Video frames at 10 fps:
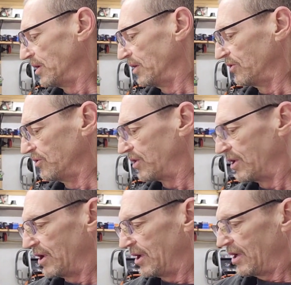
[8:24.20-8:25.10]
This is
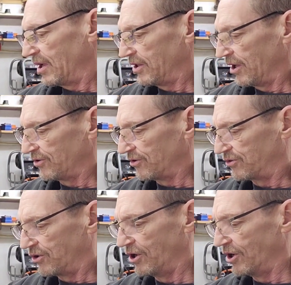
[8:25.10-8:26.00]

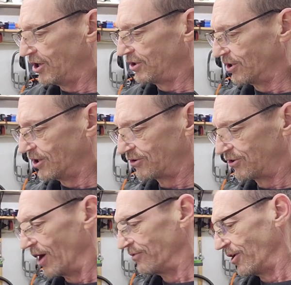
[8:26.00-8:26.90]
good
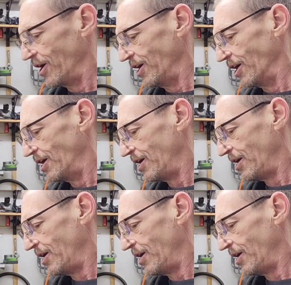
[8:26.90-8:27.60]
stuff right here.